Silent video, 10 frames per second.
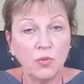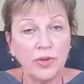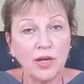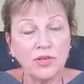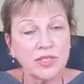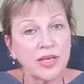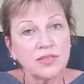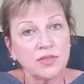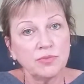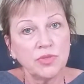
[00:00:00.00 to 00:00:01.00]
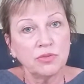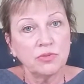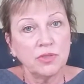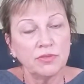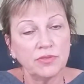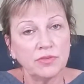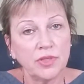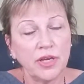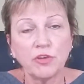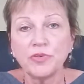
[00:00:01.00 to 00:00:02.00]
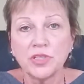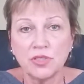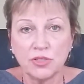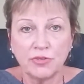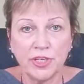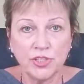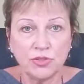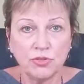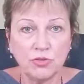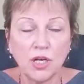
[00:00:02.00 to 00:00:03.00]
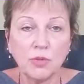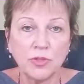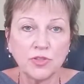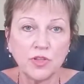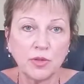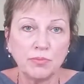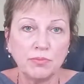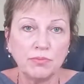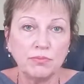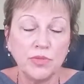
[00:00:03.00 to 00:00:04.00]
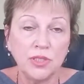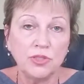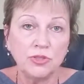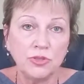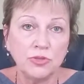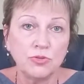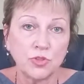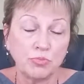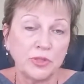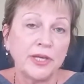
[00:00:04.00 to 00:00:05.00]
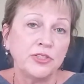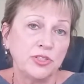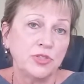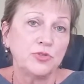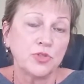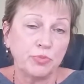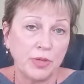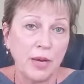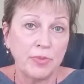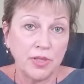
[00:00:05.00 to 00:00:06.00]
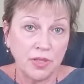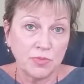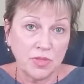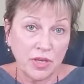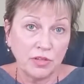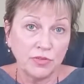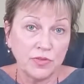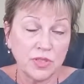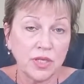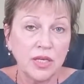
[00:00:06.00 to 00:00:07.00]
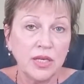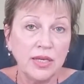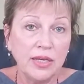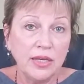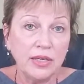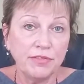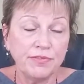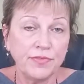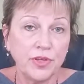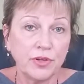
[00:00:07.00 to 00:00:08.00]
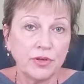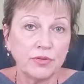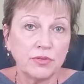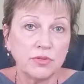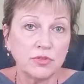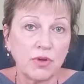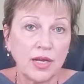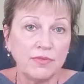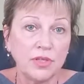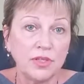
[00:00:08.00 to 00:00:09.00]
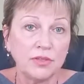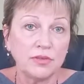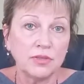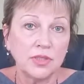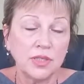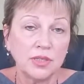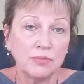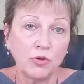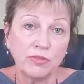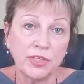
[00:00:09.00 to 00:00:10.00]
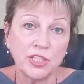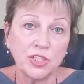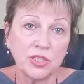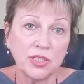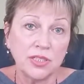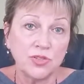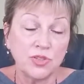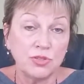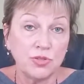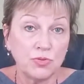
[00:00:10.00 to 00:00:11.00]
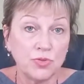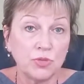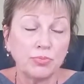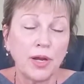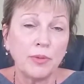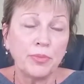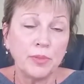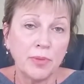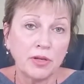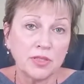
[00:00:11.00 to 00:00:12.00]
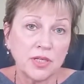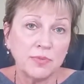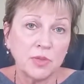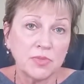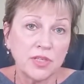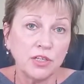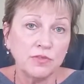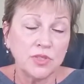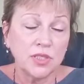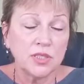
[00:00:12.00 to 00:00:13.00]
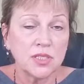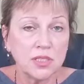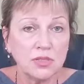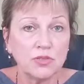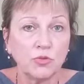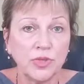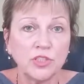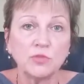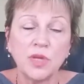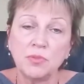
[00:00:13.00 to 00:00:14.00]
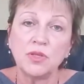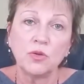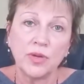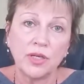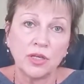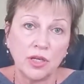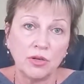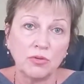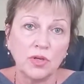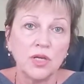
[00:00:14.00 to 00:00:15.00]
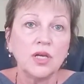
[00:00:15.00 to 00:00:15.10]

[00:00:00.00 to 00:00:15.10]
We always ask them to give careful consideration to how much they need to use or plan to use the property themselves. If their driving motivation is to use the property part-time themselves, then a seasonal rental may be the way to go.